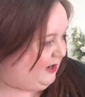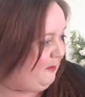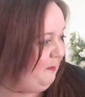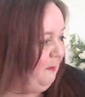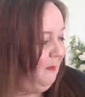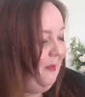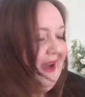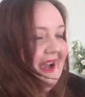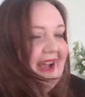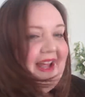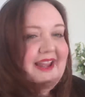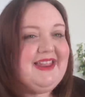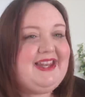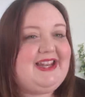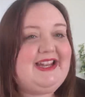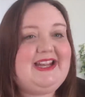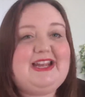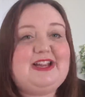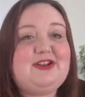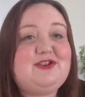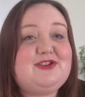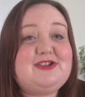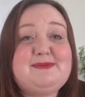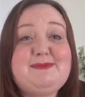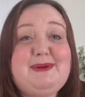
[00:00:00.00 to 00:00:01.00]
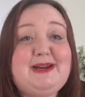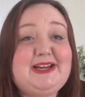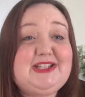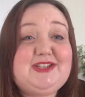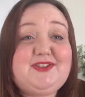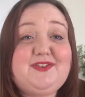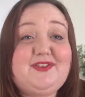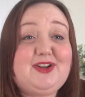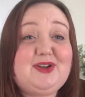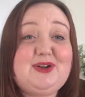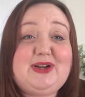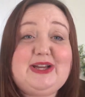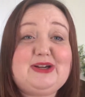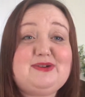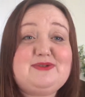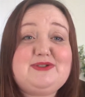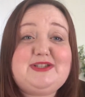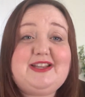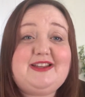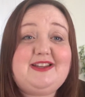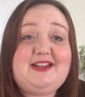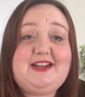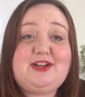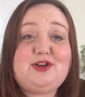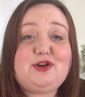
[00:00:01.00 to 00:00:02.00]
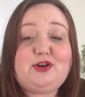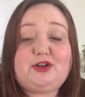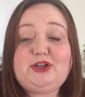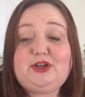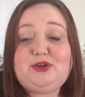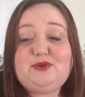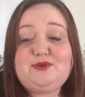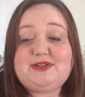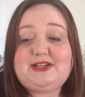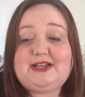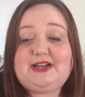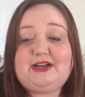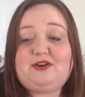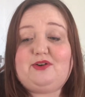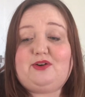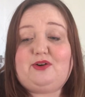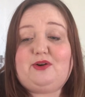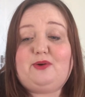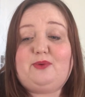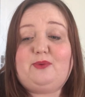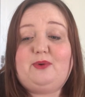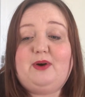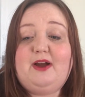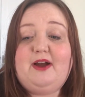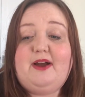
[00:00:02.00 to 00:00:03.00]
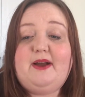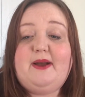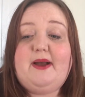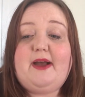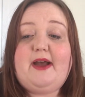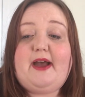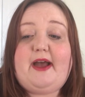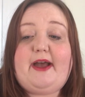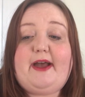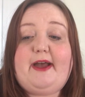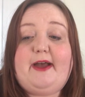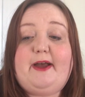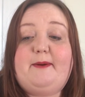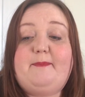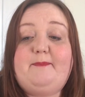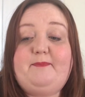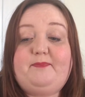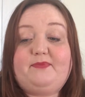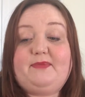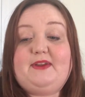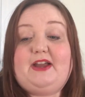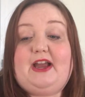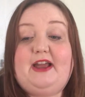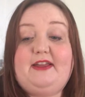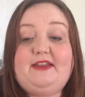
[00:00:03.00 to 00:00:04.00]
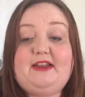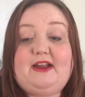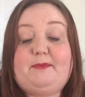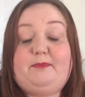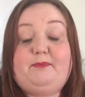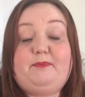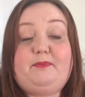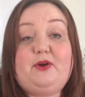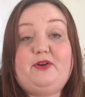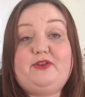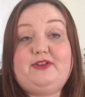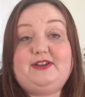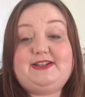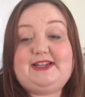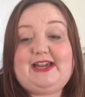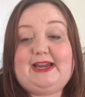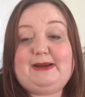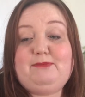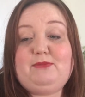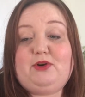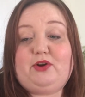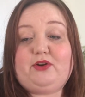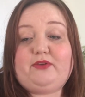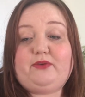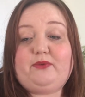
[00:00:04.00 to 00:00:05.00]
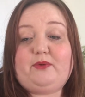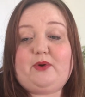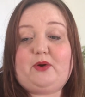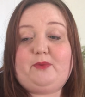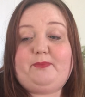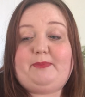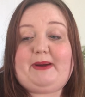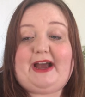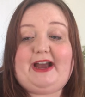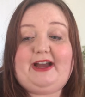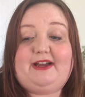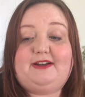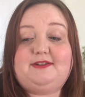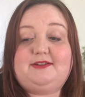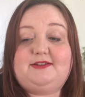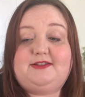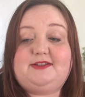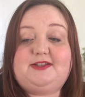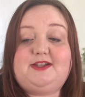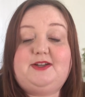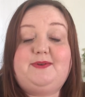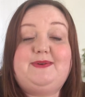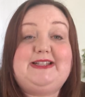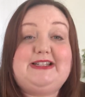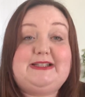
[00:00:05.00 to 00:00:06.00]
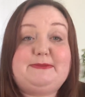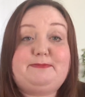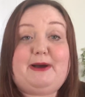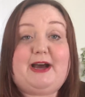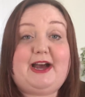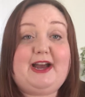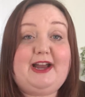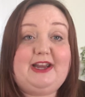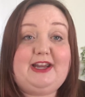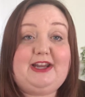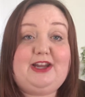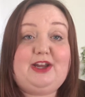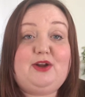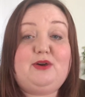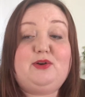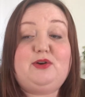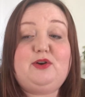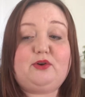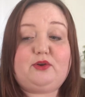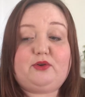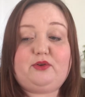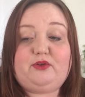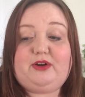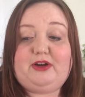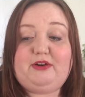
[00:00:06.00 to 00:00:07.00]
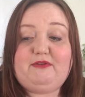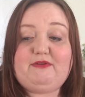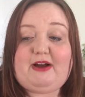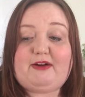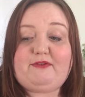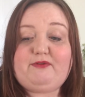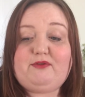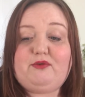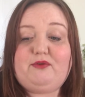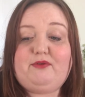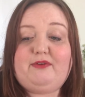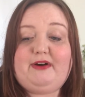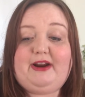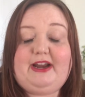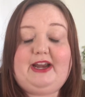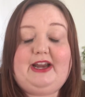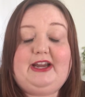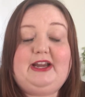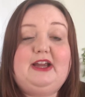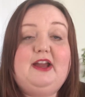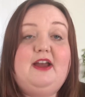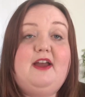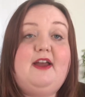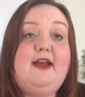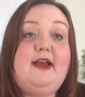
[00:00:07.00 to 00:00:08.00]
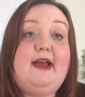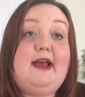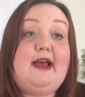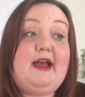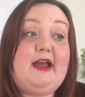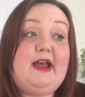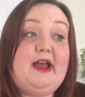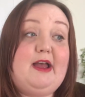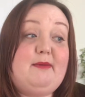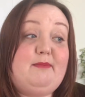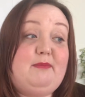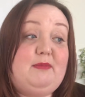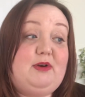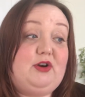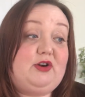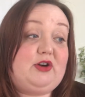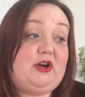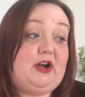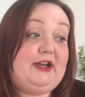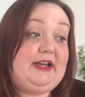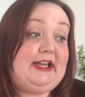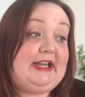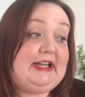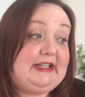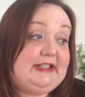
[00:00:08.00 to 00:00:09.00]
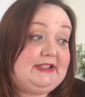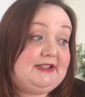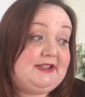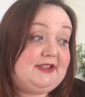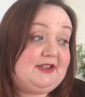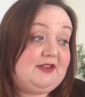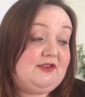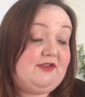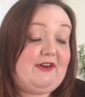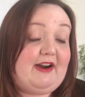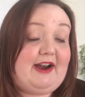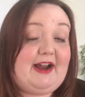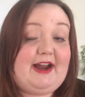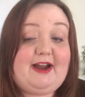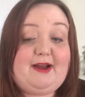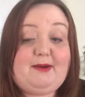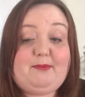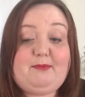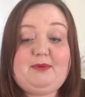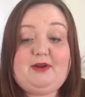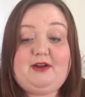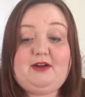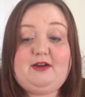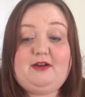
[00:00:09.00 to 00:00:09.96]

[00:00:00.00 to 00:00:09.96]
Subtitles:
but I think it just makes you feel guilty that you're not using it all. and I put the same look through old patterns to inspire you, look through your Ravelry, look on Instagram,